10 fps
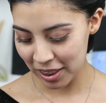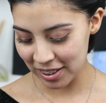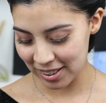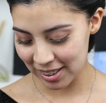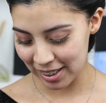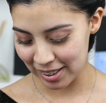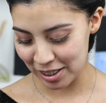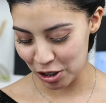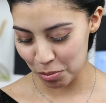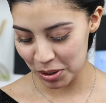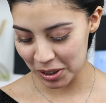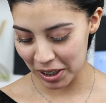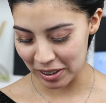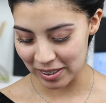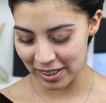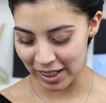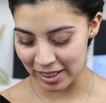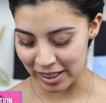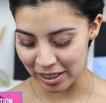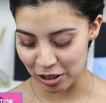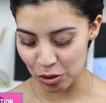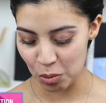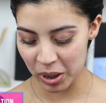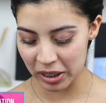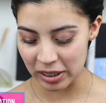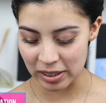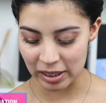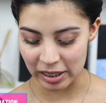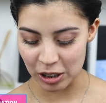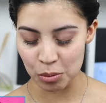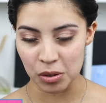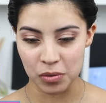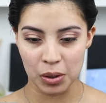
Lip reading: This is the Urban Decay Stay Naked Weightless Liquid